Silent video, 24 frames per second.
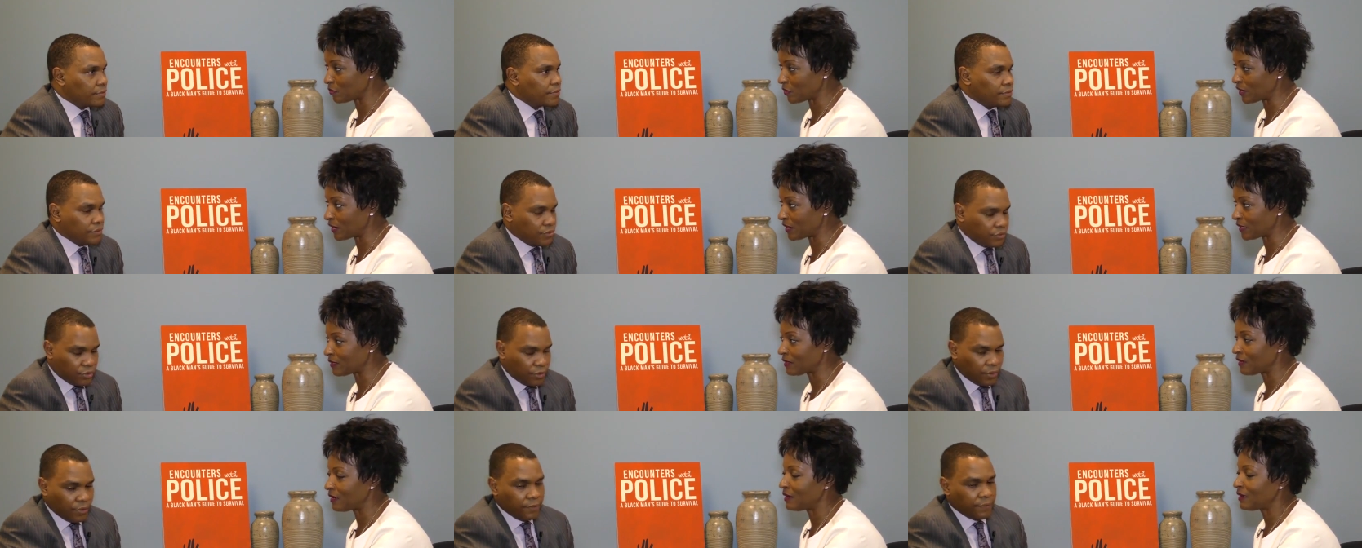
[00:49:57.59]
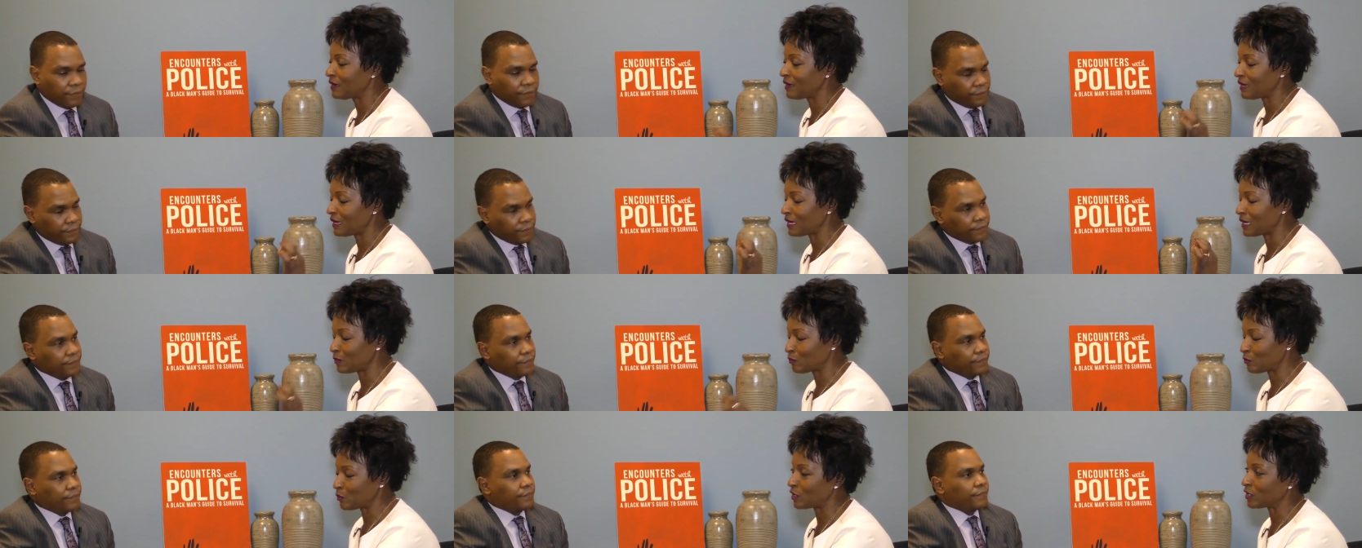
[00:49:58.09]
Speaker 1: break, sure.
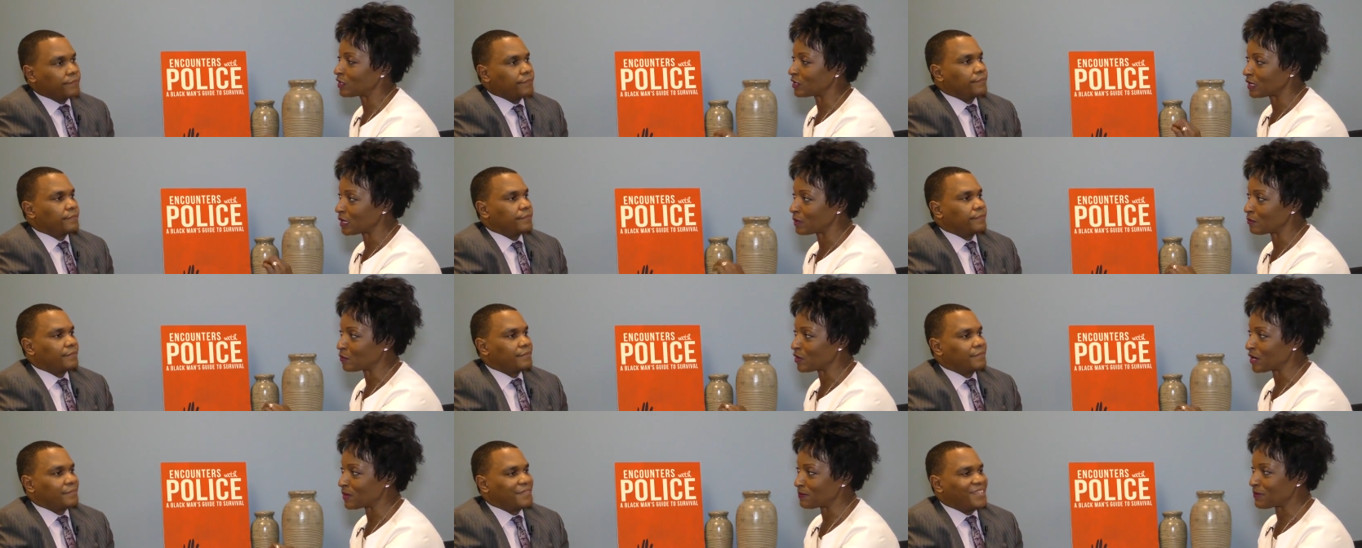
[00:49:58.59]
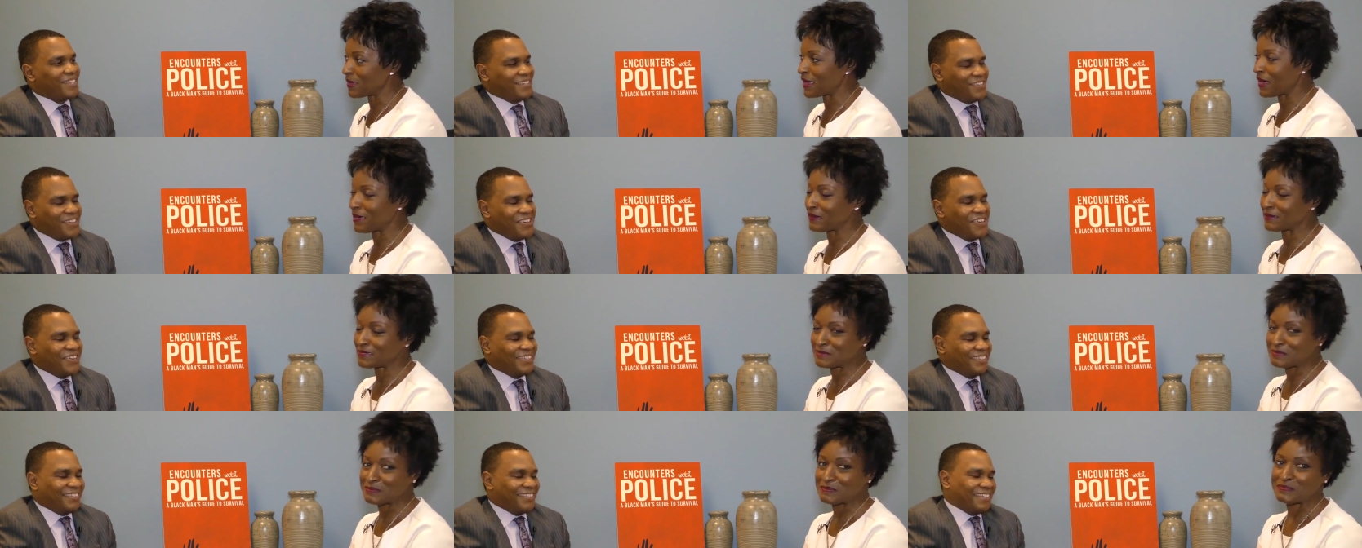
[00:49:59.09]
and we're going to come right back.
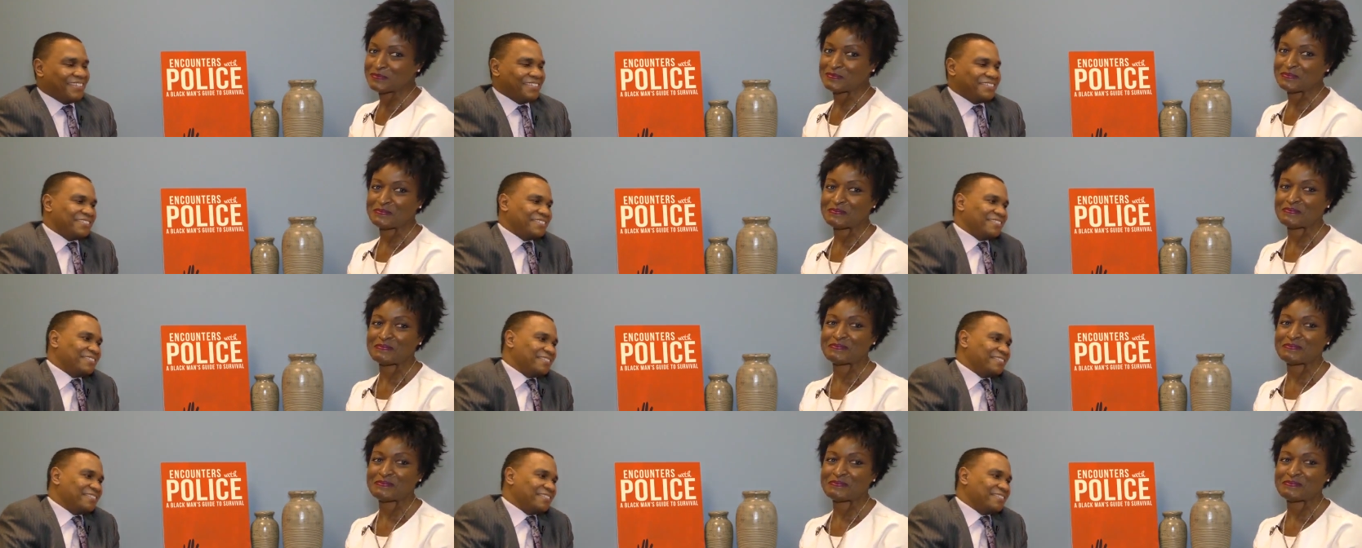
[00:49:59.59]
All right, thanks.